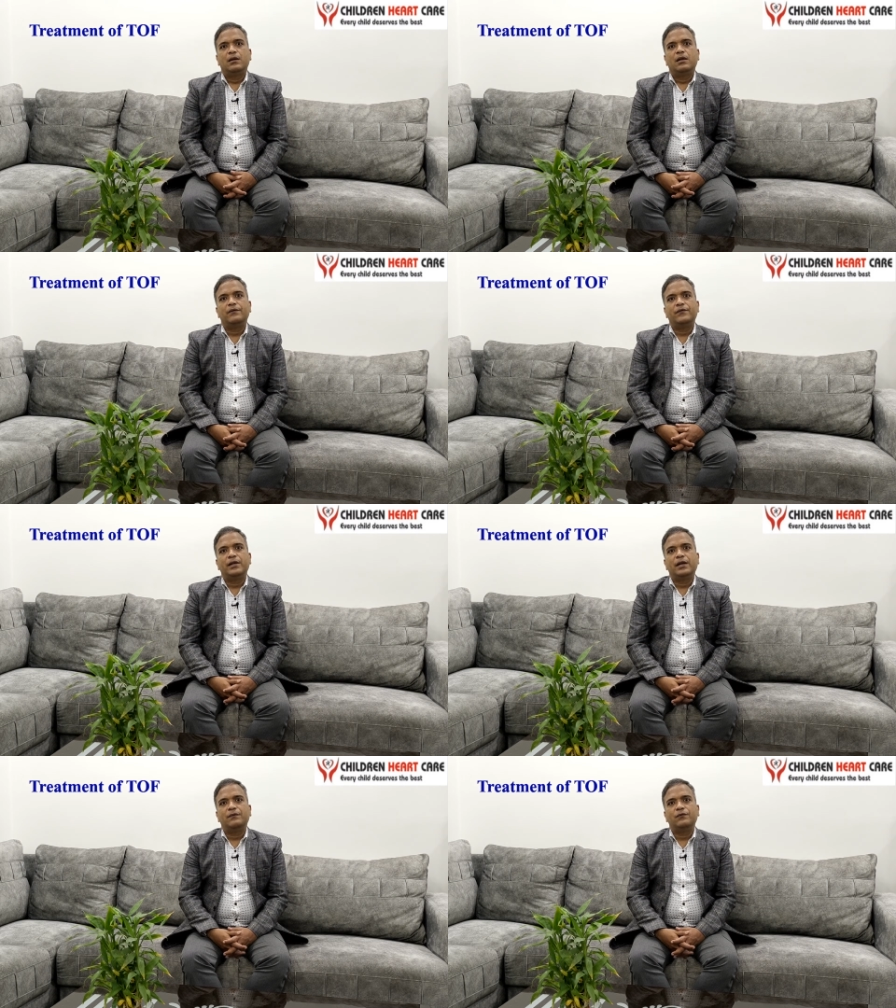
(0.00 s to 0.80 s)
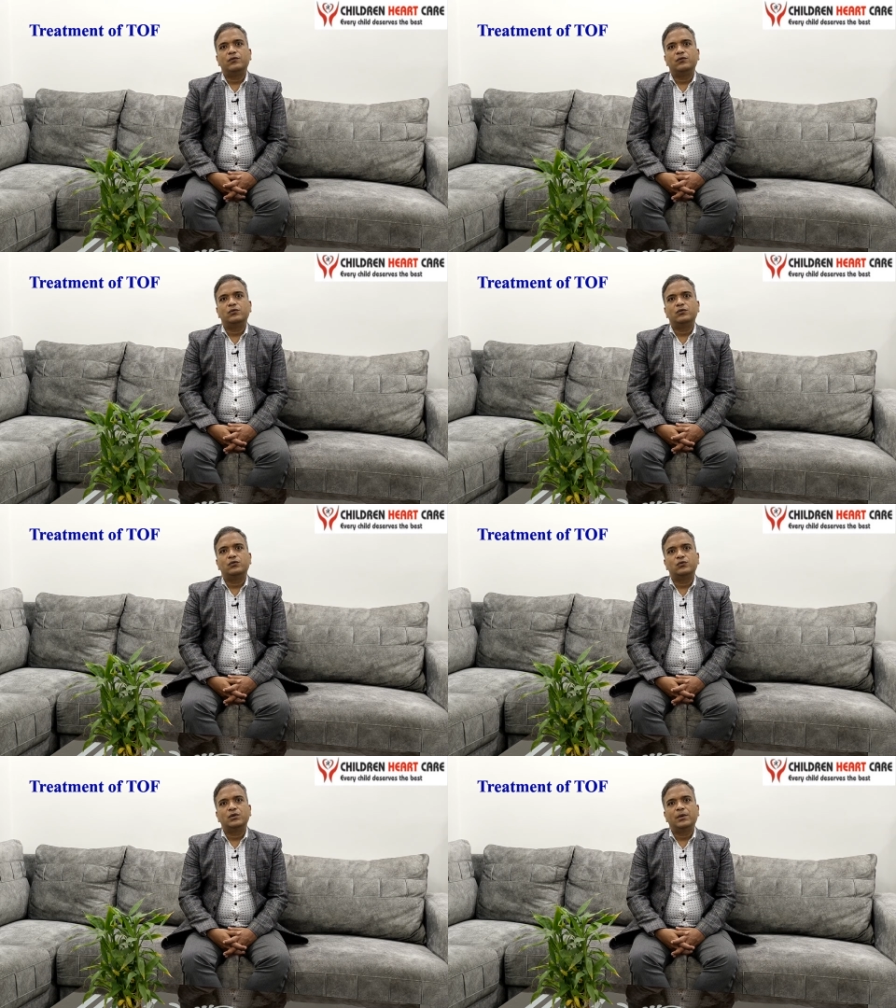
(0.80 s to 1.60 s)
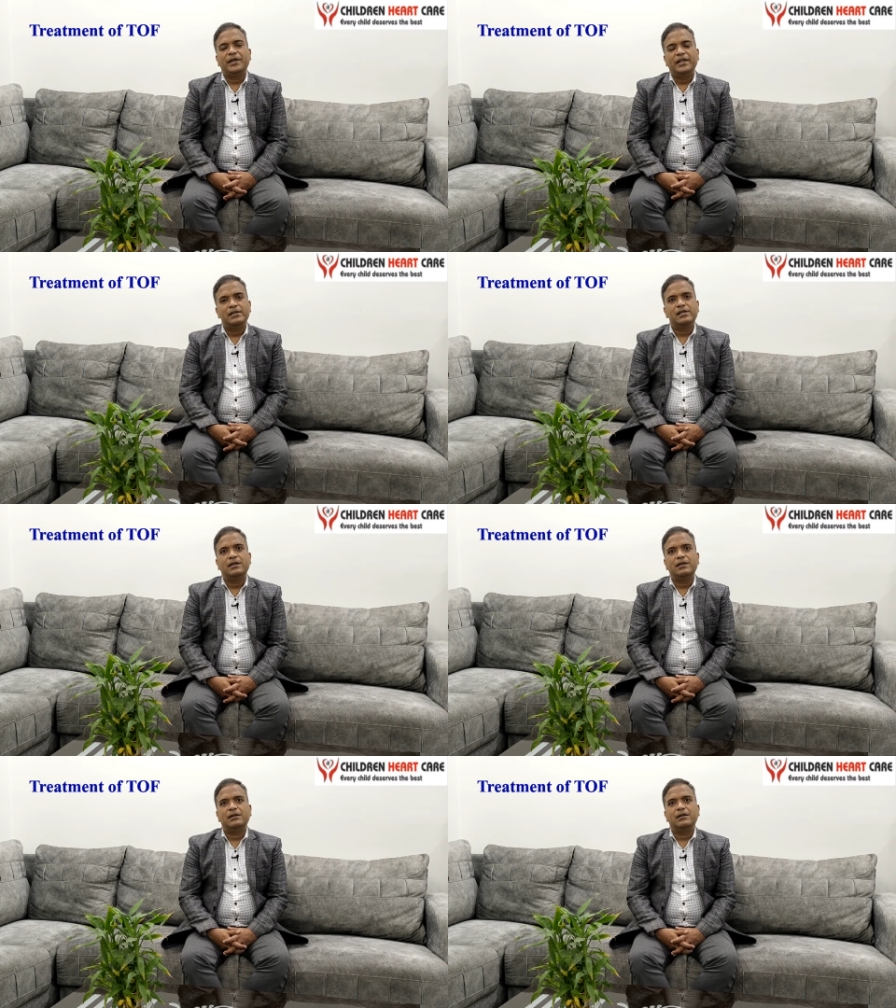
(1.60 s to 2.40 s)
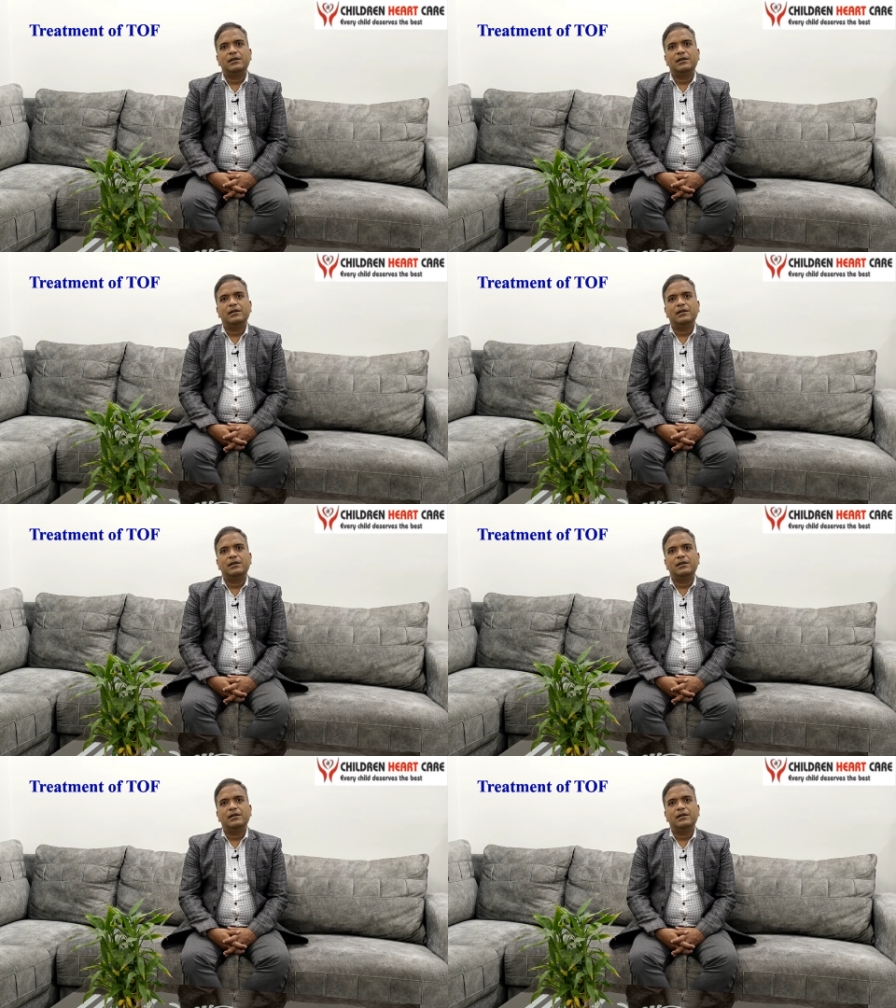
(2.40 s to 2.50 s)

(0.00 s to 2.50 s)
If we have to do the BT shunt